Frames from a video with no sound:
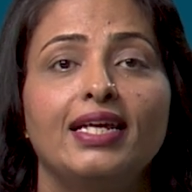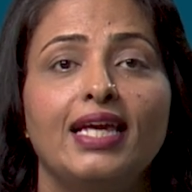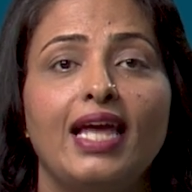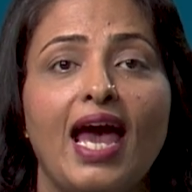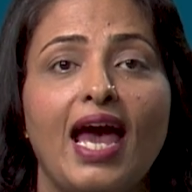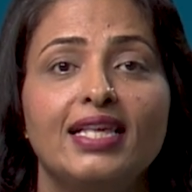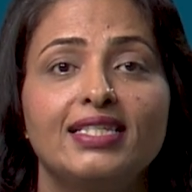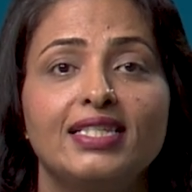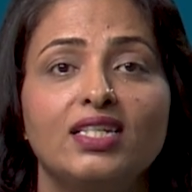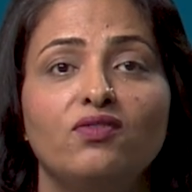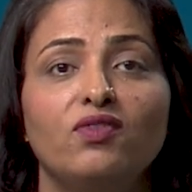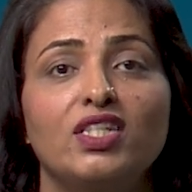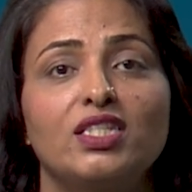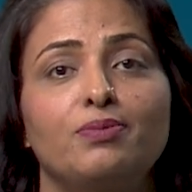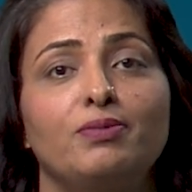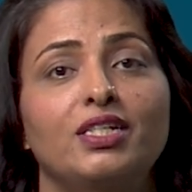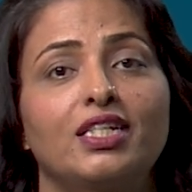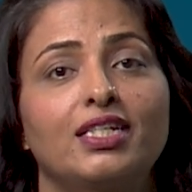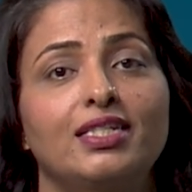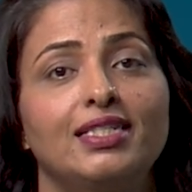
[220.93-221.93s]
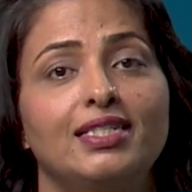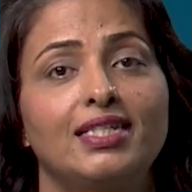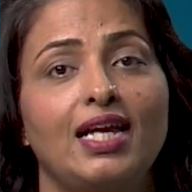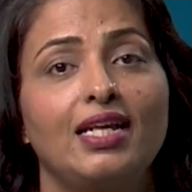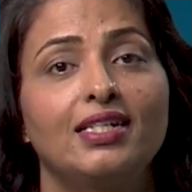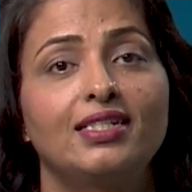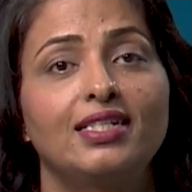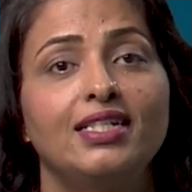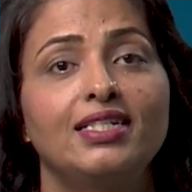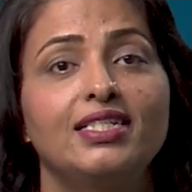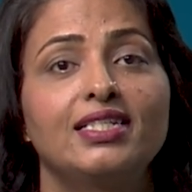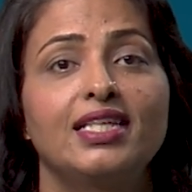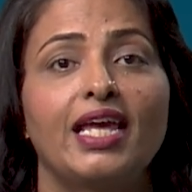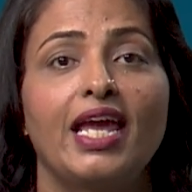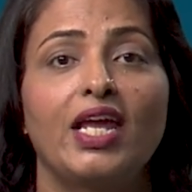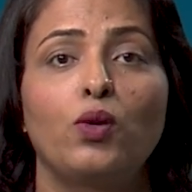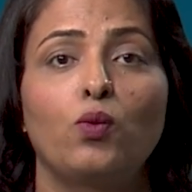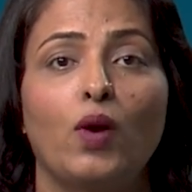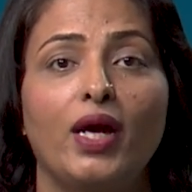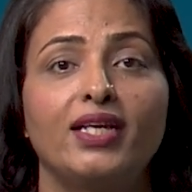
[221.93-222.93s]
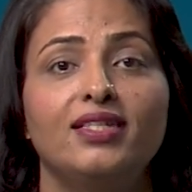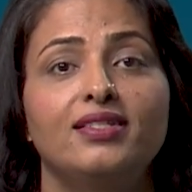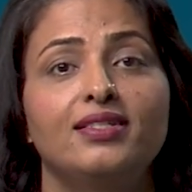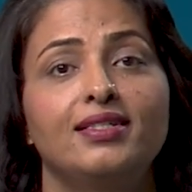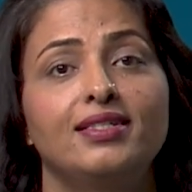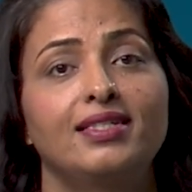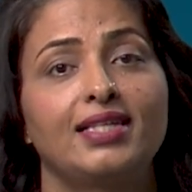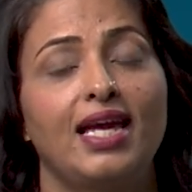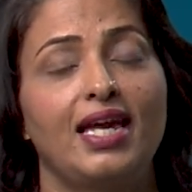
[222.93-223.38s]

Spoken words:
as investment consultants, advisors